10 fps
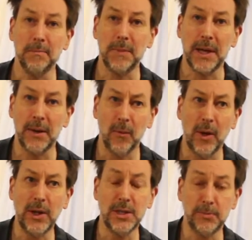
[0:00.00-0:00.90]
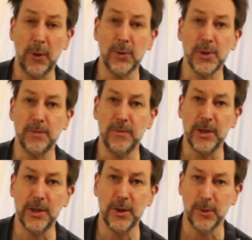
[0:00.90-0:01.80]
but I wanted to post a
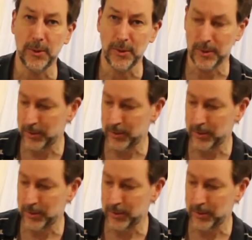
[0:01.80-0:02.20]
video